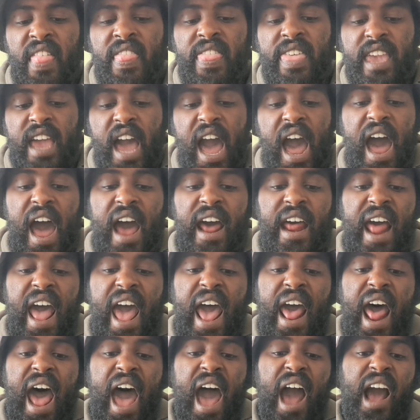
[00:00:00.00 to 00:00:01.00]

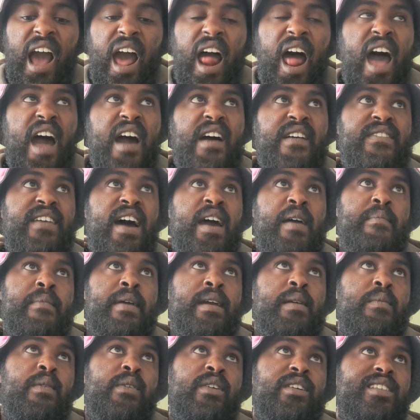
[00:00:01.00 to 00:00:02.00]
the fight
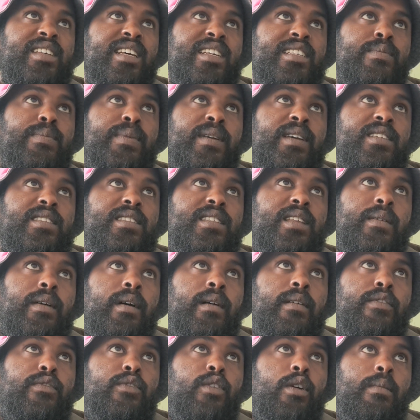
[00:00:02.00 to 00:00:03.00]
made more sense because they
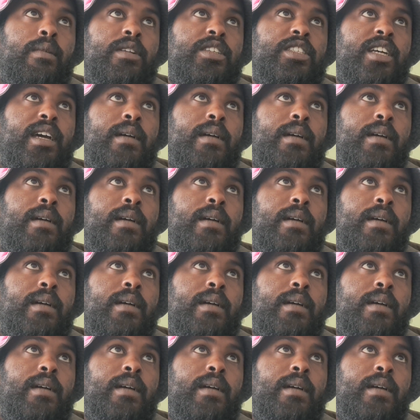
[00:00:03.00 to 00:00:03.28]
were former